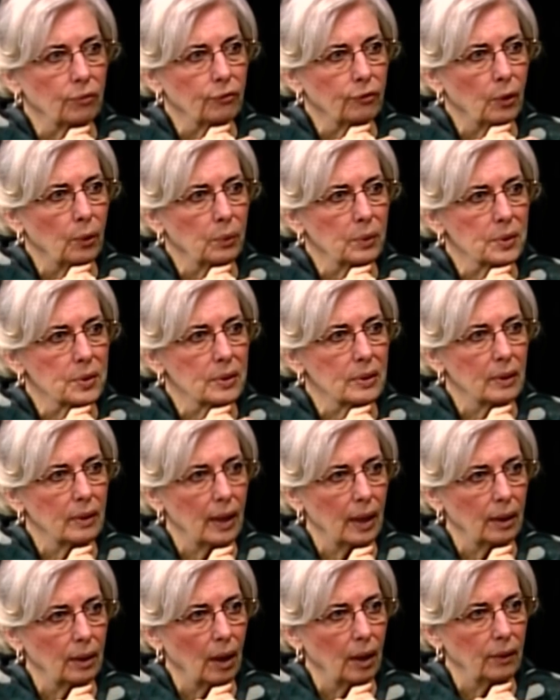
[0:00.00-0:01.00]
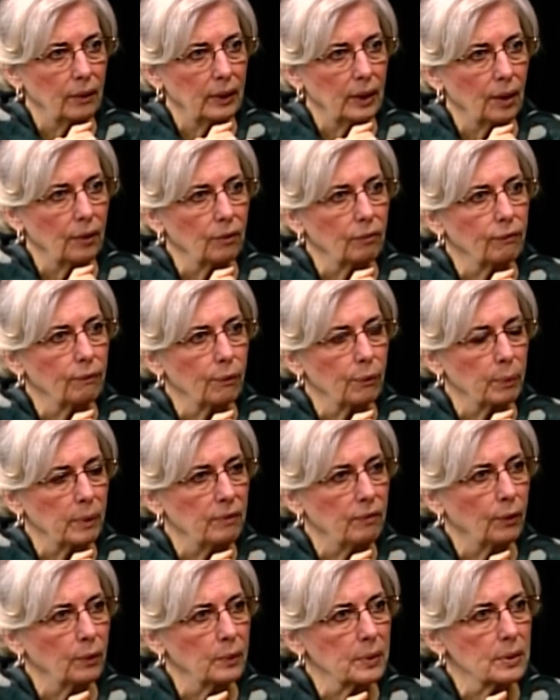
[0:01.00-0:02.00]
folks that uh, the other three
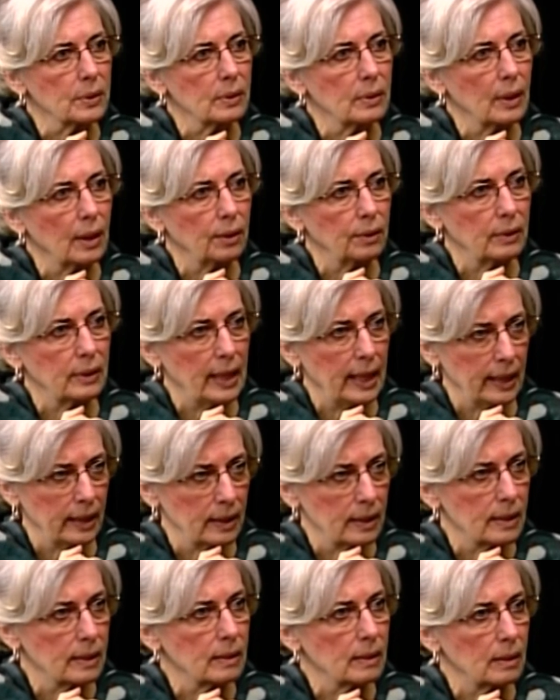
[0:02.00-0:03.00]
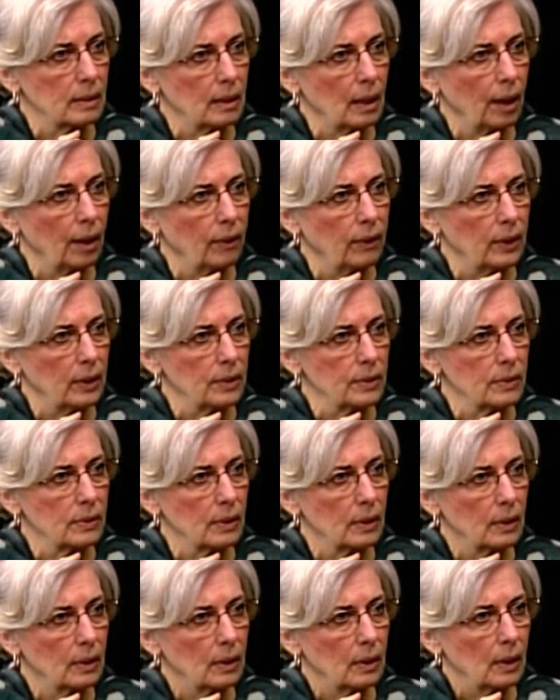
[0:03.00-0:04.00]
folks that dance uh, this
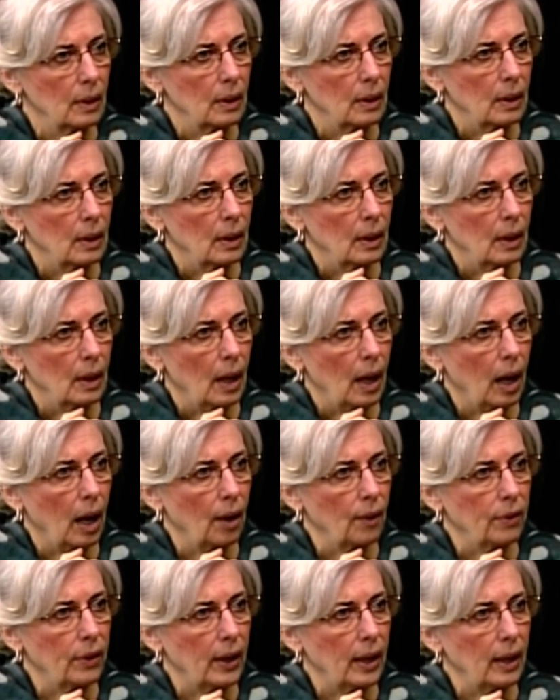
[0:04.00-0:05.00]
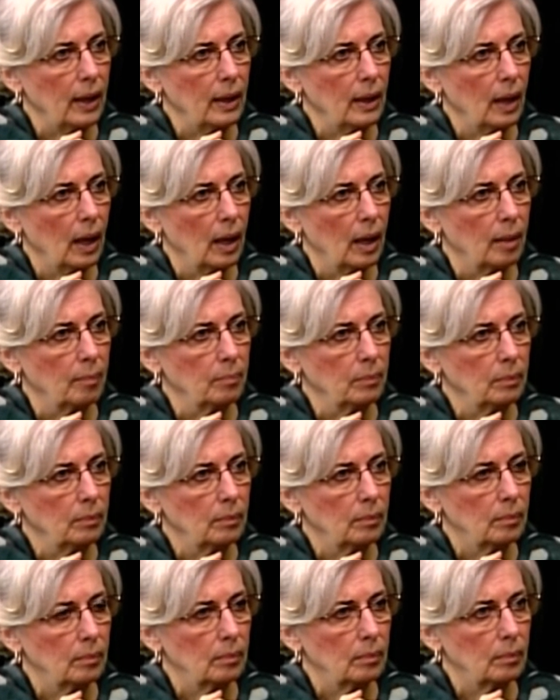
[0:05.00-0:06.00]
are they um,
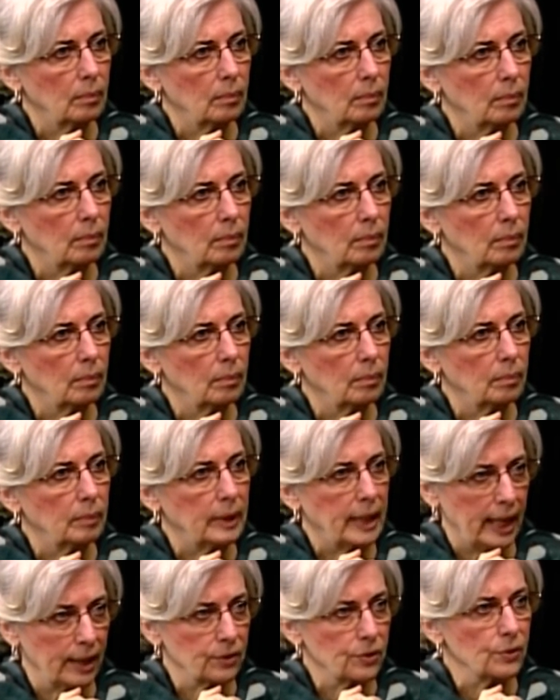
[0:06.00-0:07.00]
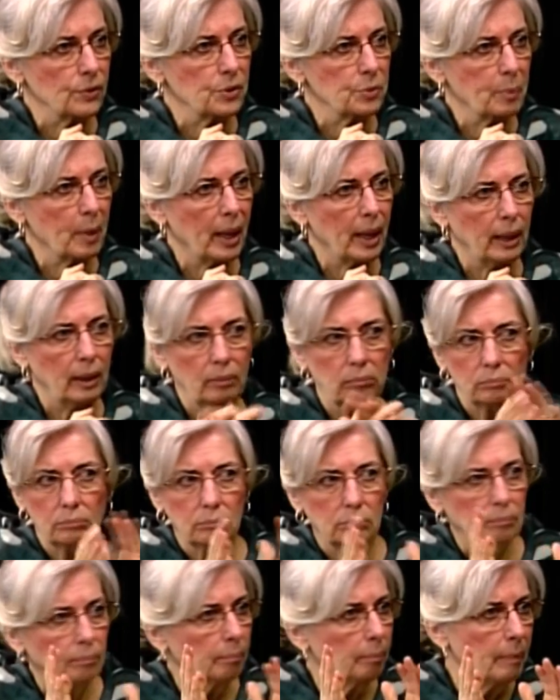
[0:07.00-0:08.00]
dancers by
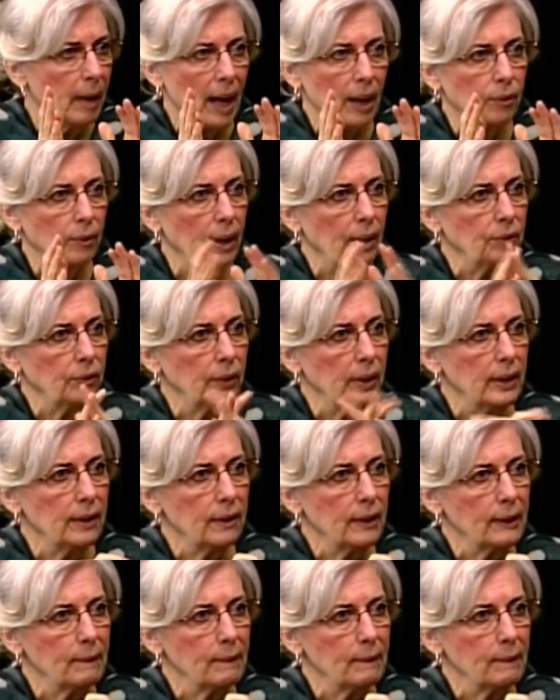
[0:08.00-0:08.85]
background or anything?